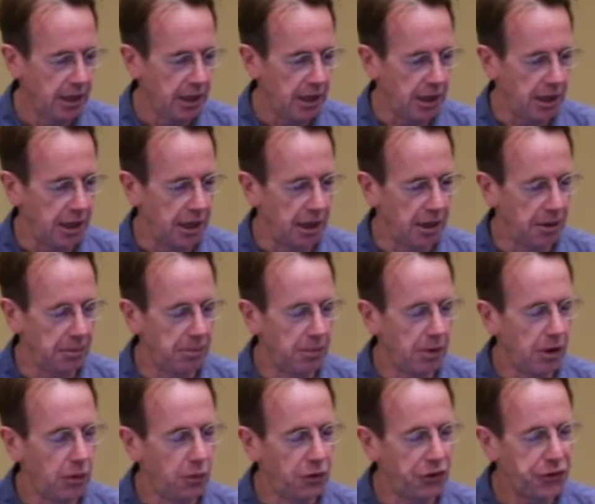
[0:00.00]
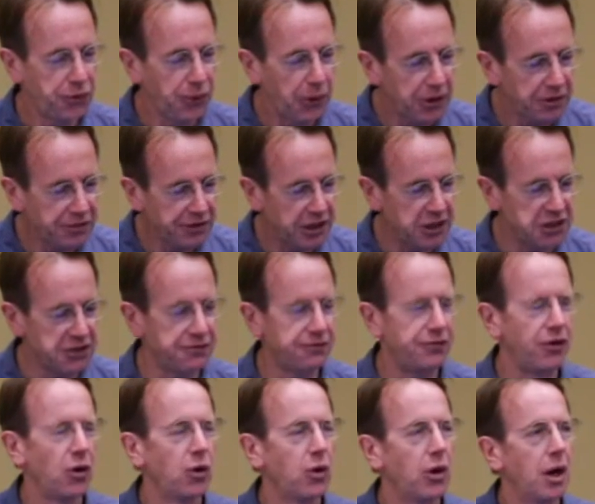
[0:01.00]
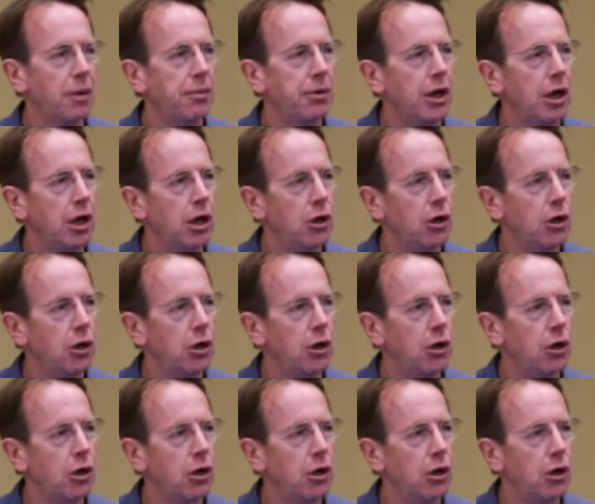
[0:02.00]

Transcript: with 12 years of follow-up,